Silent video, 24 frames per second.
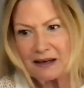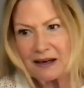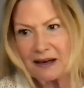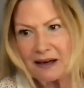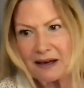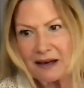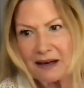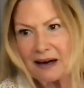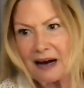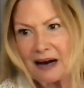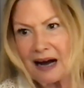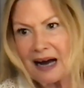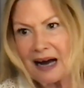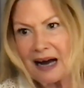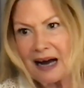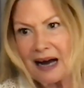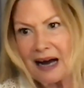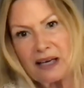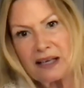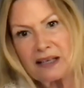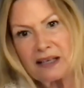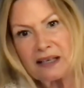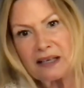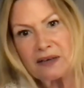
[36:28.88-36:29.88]
I
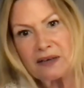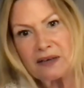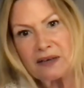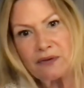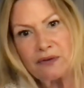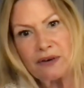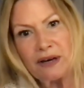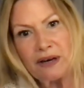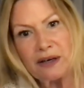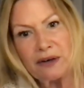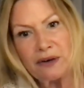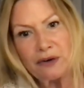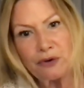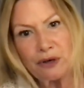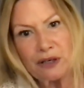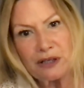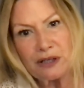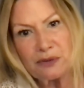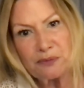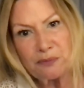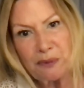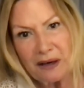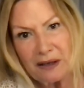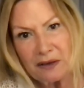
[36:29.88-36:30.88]
just writing very
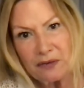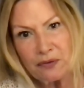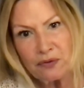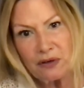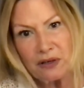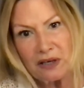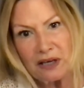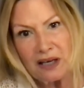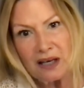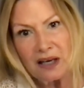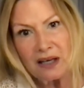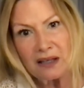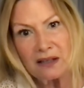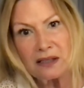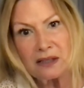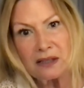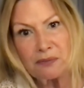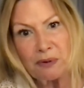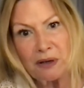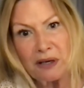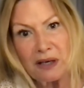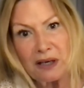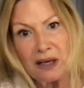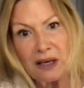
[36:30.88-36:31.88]
respectfully and
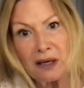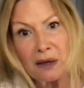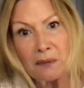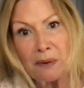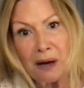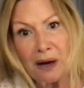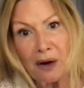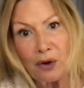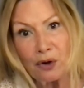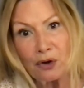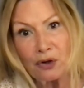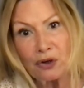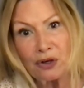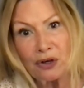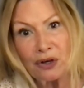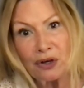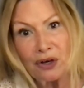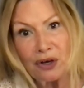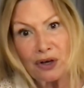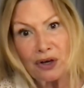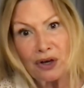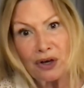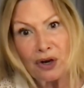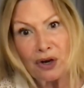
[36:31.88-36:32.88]
speaking about
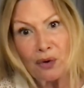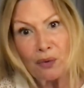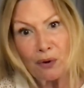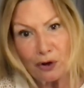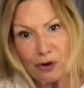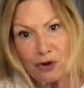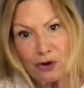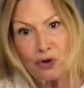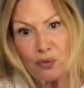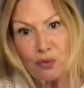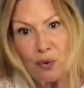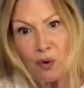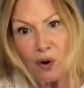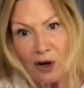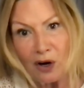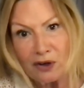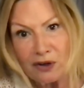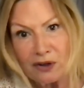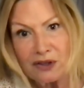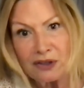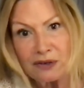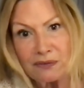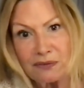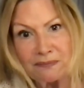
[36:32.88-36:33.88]
what you
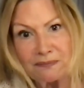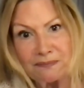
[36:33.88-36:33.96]
want.